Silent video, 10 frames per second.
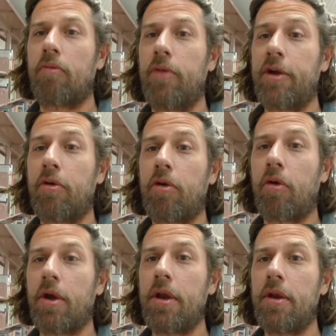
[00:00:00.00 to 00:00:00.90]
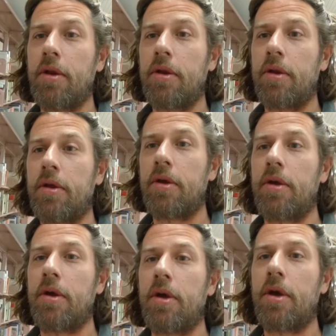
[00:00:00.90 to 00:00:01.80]
Regal Coin,
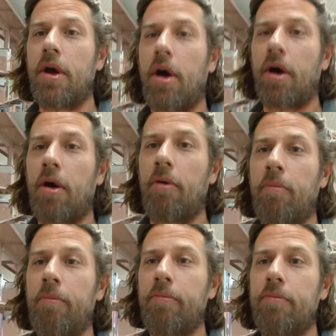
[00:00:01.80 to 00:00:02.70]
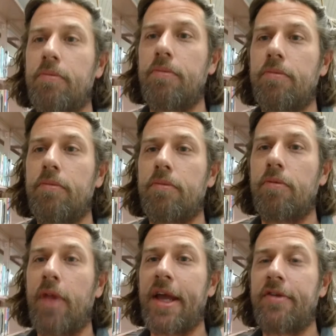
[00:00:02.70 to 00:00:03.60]
um,
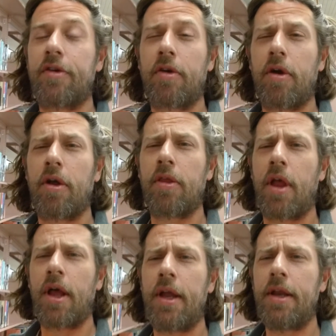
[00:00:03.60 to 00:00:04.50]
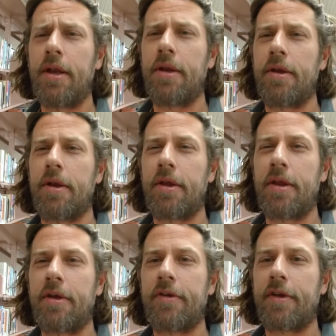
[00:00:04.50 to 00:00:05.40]
Laser Online, I
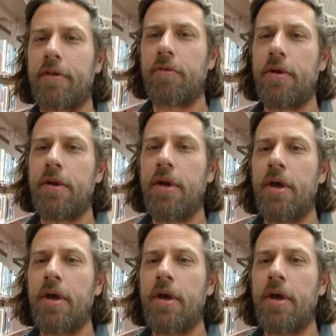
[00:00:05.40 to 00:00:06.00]
think is another one.